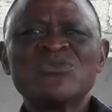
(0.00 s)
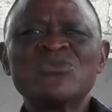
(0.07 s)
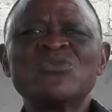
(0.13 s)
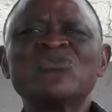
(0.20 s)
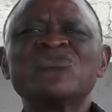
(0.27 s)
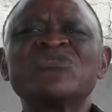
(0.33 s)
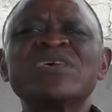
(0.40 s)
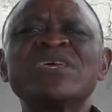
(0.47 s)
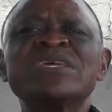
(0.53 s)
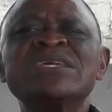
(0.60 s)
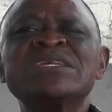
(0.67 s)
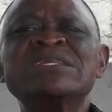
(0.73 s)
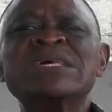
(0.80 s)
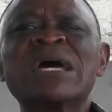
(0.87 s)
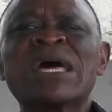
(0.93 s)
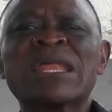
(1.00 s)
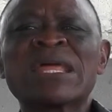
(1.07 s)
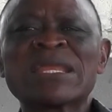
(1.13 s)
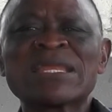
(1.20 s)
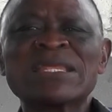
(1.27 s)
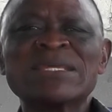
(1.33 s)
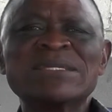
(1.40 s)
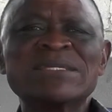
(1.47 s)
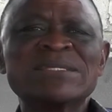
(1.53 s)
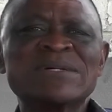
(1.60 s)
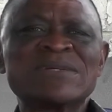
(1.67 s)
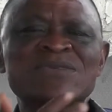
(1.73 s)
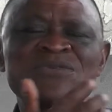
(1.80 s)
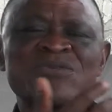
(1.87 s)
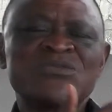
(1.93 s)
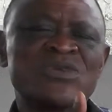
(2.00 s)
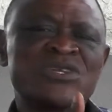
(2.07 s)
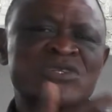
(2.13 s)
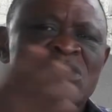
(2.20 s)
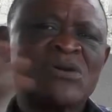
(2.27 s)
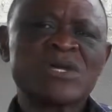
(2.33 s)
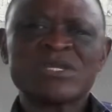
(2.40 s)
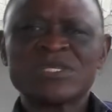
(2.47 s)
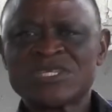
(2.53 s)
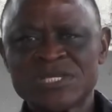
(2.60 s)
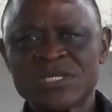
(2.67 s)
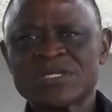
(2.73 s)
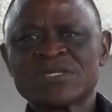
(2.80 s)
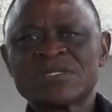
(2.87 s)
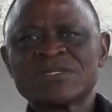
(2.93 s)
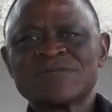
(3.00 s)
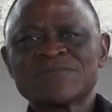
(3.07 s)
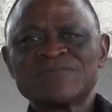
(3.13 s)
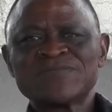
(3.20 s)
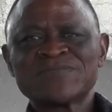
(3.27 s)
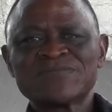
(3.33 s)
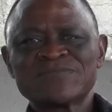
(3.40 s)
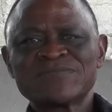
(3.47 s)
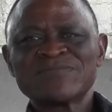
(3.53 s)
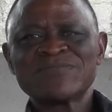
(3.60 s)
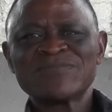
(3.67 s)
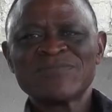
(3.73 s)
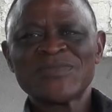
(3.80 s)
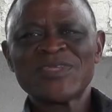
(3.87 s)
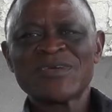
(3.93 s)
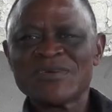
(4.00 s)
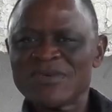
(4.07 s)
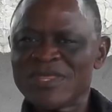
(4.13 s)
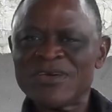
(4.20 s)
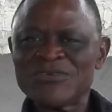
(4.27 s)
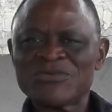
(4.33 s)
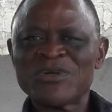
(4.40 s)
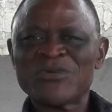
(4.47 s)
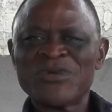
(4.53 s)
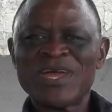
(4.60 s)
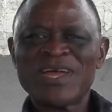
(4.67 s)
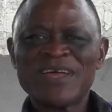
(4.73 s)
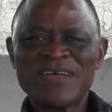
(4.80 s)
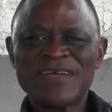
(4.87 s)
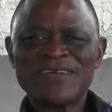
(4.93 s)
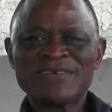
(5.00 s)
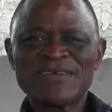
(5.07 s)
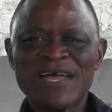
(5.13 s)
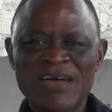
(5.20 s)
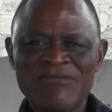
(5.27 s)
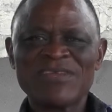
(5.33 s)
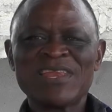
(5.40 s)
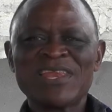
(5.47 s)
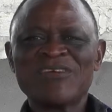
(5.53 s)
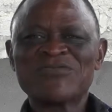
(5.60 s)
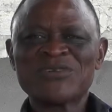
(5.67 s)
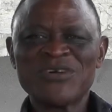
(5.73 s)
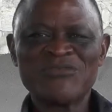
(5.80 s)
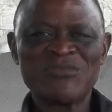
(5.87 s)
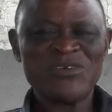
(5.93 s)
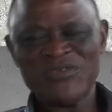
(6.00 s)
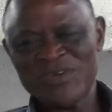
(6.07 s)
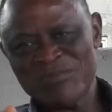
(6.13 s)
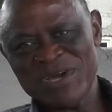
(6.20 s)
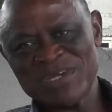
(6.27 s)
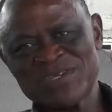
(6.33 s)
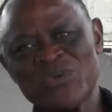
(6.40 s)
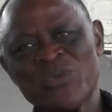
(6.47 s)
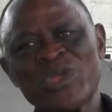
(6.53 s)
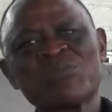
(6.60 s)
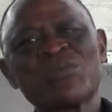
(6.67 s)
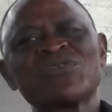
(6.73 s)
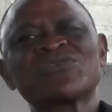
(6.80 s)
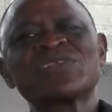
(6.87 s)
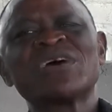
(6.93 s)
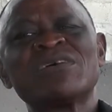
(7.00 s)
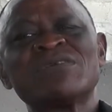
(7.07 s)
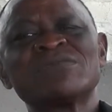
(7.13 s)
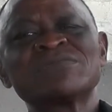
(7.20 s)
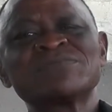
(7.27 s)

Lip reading: you say it directly, not with tongue in the cheeks. So that's where we are, having left government for about a week plus now.